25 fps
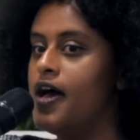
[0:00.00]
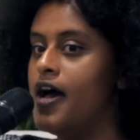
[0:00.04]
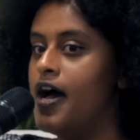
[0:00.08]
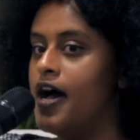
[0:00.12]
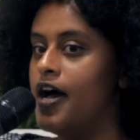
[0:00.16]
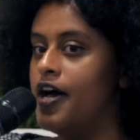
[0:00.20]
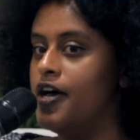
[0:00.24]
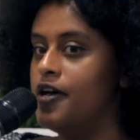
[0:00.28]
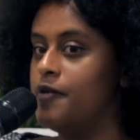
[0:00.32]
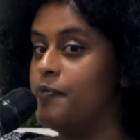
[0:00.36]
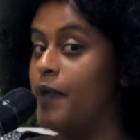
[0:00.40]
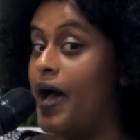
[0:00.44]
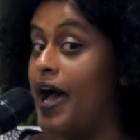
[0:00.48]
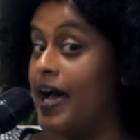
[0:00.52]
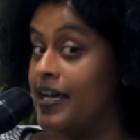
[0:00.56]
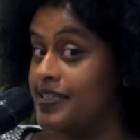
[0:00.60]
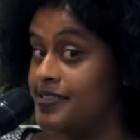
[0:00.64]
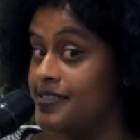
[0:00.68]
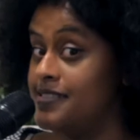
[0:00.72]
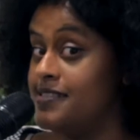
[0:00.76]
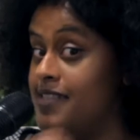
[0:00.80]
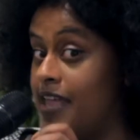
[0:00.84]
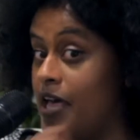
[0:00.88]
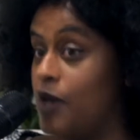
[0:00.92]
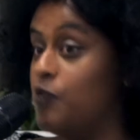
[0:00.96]
As
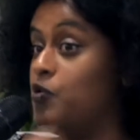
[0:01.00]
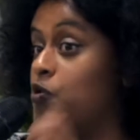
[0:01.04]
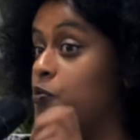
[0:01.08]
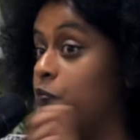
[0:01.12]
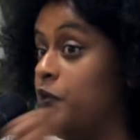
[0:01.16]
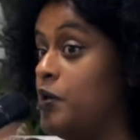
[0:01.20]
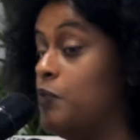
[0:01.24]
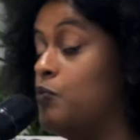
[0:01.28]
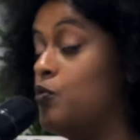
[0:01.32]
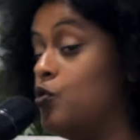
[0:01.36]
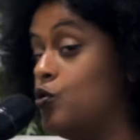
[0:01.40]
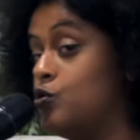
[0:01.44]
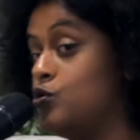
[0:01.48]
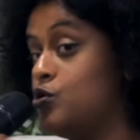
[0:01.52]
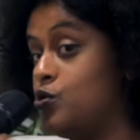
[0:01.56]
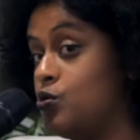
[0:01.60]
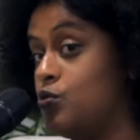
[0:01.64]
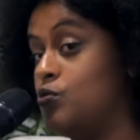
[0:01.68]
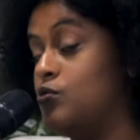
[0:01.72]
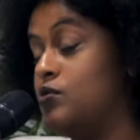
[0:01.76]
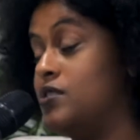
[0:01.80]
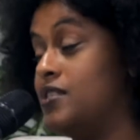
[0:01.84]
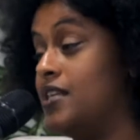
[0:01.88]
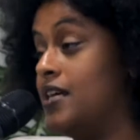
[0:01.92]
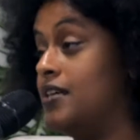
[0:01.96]
there will be more
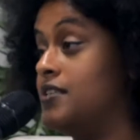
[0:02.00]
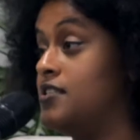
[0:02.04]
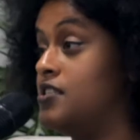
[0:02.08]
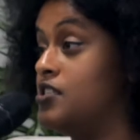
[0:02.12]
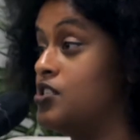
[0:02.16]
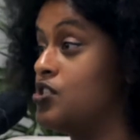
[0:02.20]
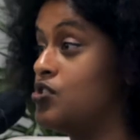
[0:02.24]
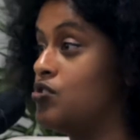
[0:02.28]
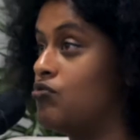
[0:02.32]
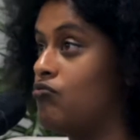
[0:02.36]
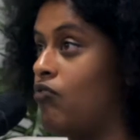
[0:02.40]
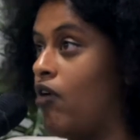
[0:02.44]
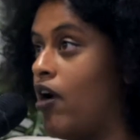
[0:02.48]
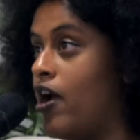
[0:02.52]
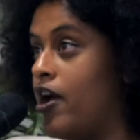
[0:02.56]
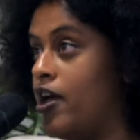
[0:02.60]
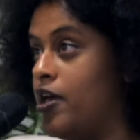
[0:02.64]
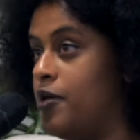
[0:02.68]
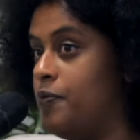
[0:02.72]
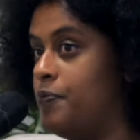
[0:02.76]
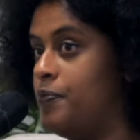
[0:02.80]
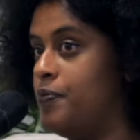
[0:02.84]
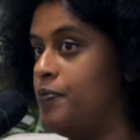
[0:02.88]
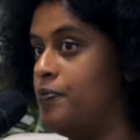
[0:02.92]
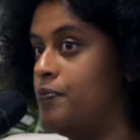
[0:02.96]
tools that
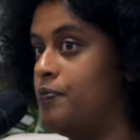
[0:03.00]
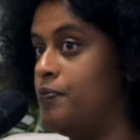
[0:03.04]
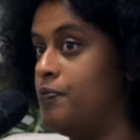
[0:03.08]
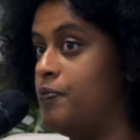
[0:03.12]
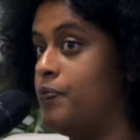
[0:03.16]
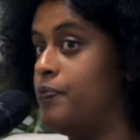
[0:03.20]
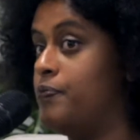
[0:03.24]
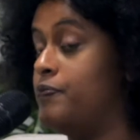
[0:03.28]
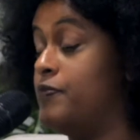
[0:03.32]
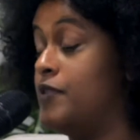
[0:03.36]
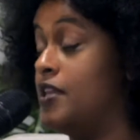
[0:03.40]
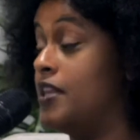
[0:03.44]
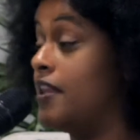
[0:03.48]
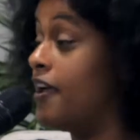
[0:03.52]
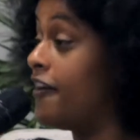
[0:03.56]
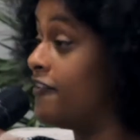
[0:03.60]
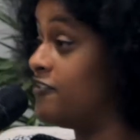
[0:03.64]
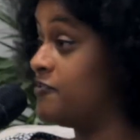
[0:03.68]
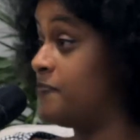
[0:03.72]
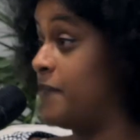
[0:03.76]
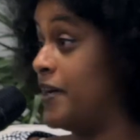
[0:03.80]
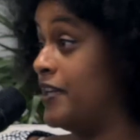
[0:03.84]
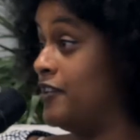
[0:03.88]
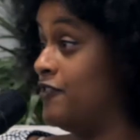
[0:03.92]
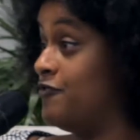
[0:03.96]
describe the
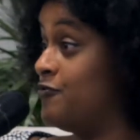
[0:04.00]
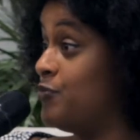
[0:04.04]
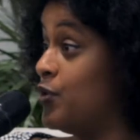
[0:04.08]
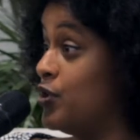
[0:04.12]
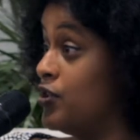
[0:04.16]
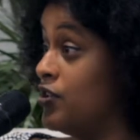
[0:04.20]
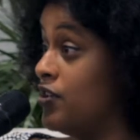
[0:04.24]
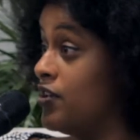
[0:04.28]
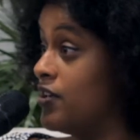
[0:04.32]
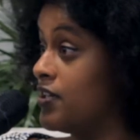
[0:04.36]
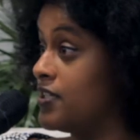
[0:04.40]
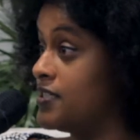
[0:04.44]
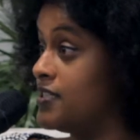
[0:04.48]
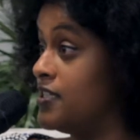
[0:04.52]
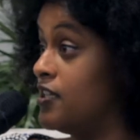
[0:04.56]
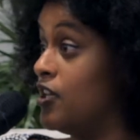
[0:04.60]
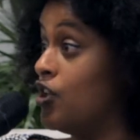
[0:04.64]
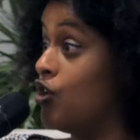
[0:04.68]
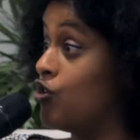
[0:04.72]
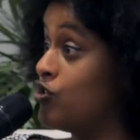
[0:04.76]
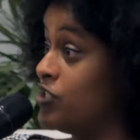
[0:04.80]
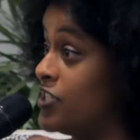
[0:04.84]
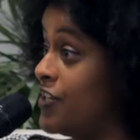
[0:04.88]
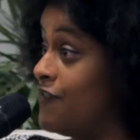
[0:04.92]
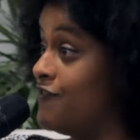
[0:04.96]
lifespan of products and the
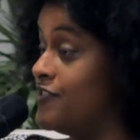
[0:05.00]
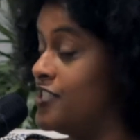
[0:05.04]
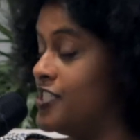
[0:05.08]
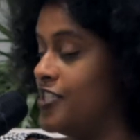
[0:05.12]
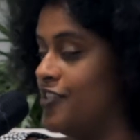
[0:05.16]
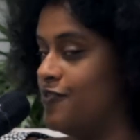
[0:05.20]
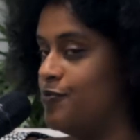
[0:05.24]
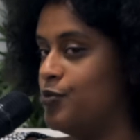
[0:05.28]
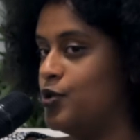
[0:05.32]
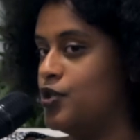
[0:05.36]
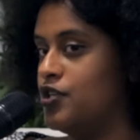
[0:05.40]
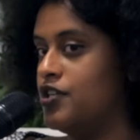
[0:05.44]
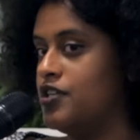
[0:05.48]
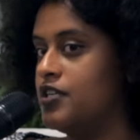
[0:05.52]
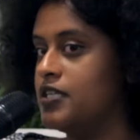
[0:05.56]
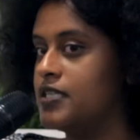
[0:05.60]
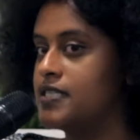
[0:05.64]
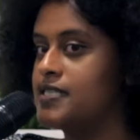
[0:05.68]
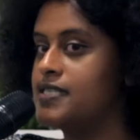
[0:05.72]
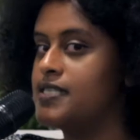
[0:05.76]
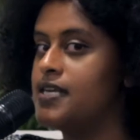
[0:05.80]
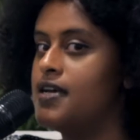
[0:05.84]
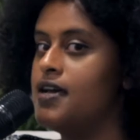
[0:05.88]
longevity of products,